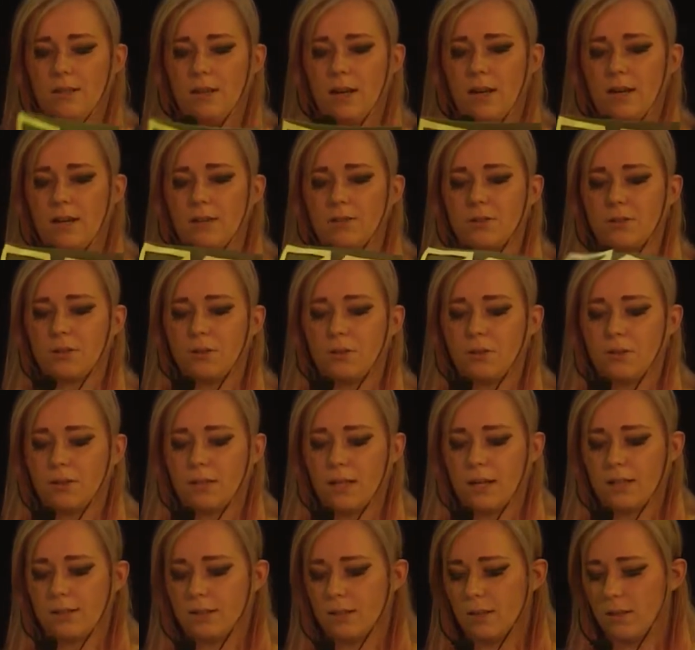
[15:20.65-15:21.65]
And it's good
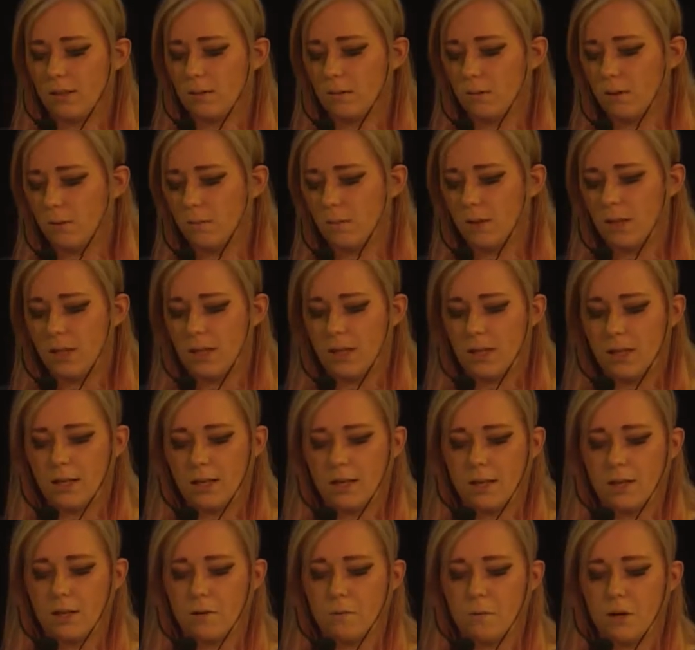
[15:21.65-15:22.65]
that it will be
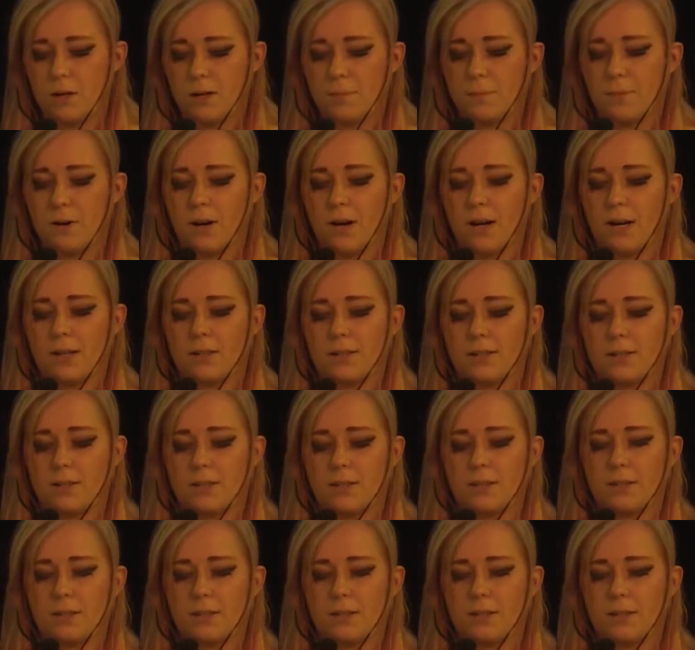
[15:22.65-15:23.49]
in a one part